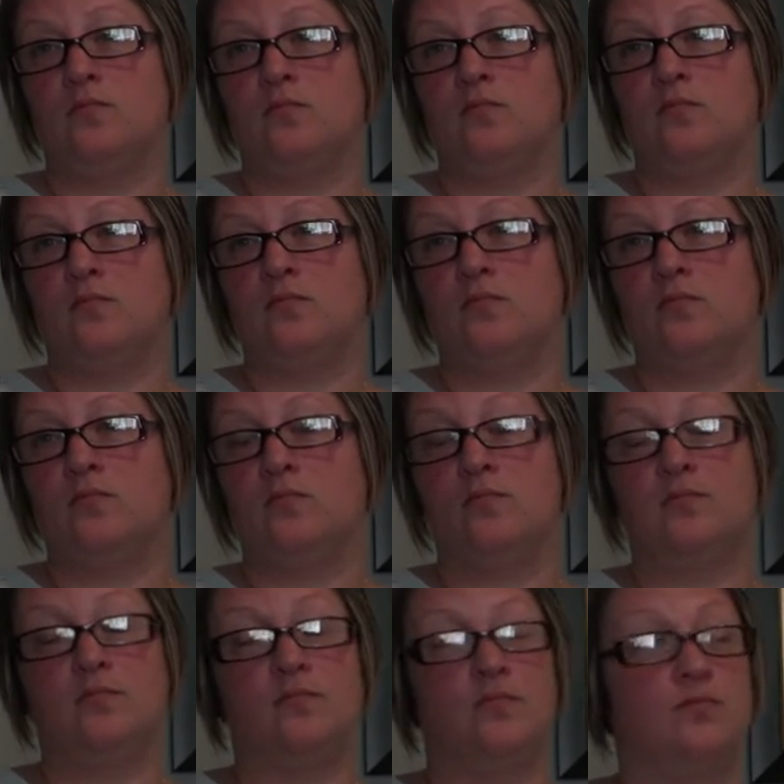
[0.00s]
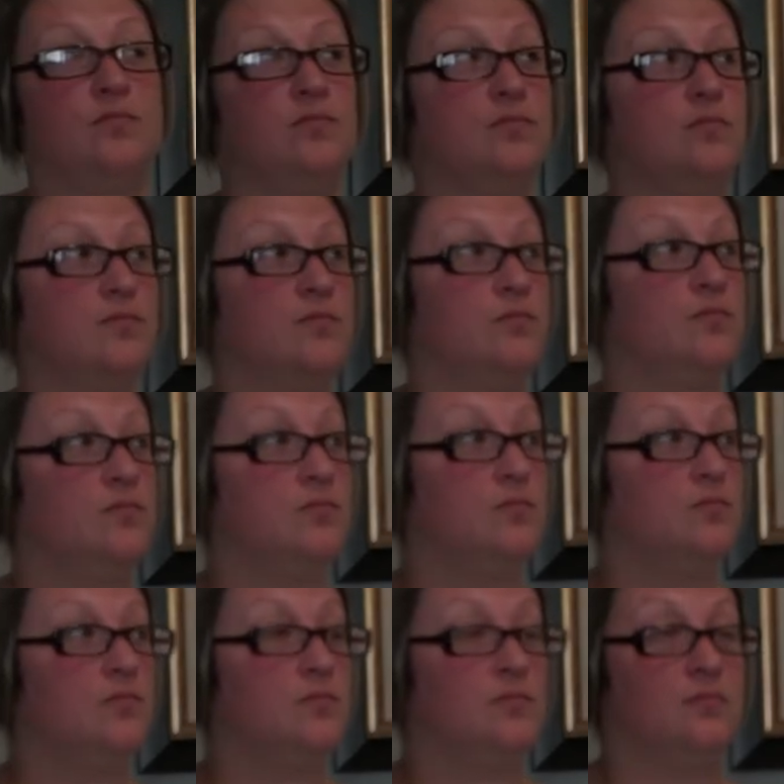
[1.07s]

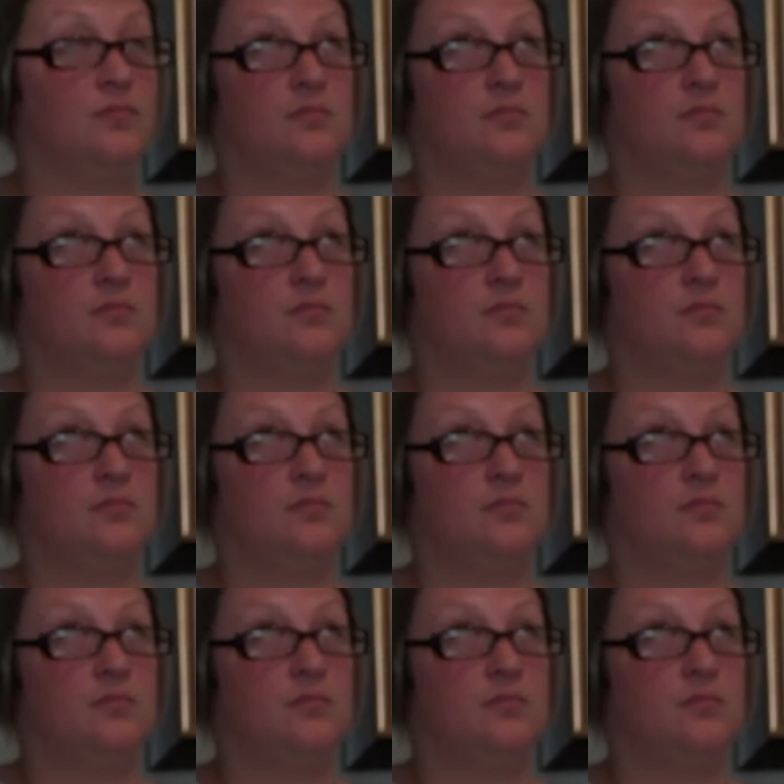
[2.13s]
No words are spoken by the person on screen.